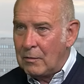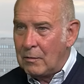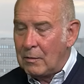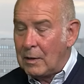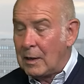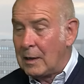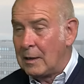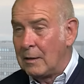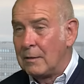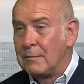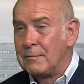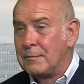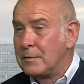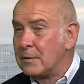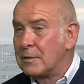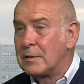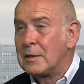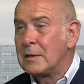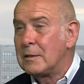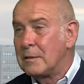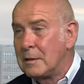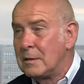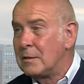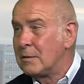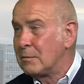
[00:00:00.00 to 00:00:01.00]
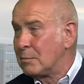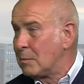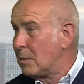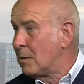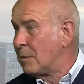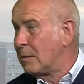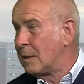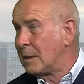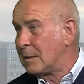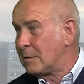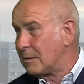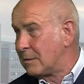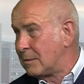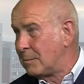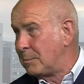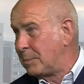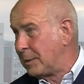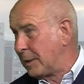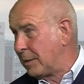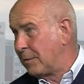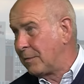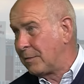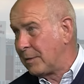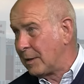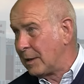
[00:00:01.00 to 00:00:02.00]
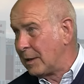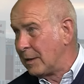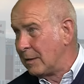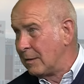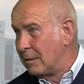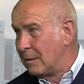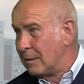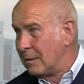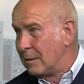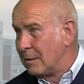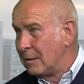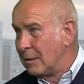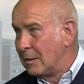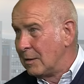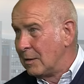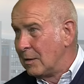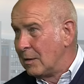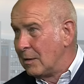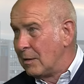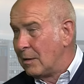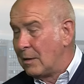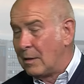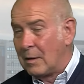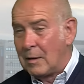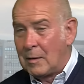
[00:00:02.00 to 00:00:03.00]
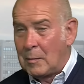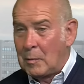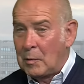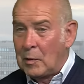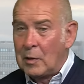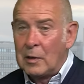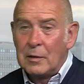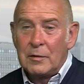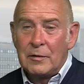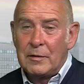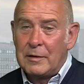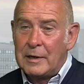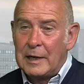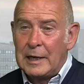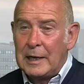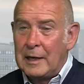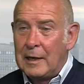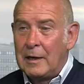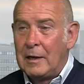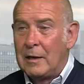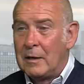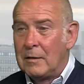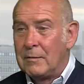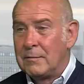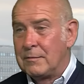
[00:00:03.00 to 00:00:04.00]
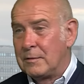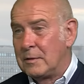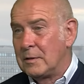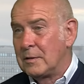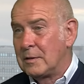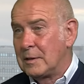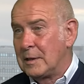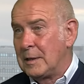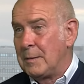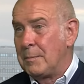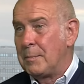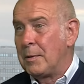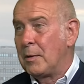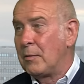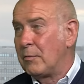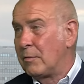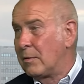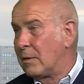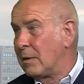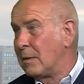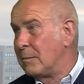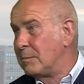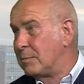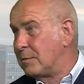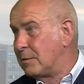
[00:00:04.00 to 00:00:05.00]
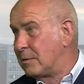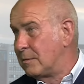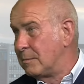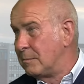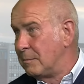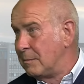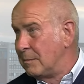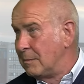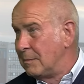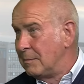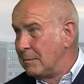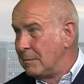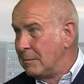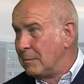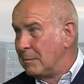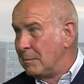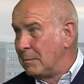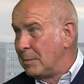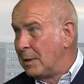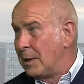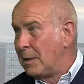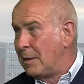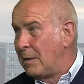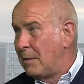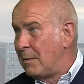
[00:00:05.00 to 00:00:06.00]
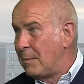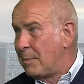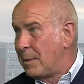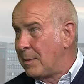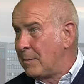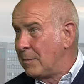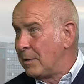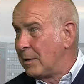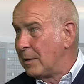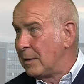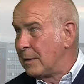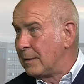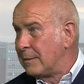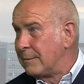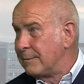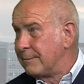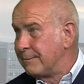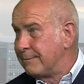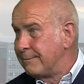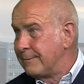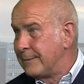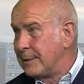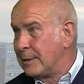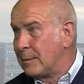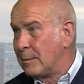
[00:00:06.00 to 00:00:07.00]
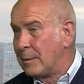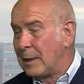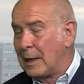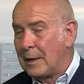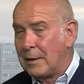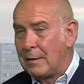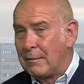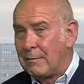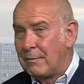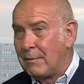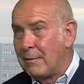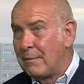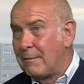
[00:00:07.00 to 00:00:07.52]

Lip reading: love the city as well. That's a big thing. I would dearly love to see both clubs playing in the Premier League. We had it for a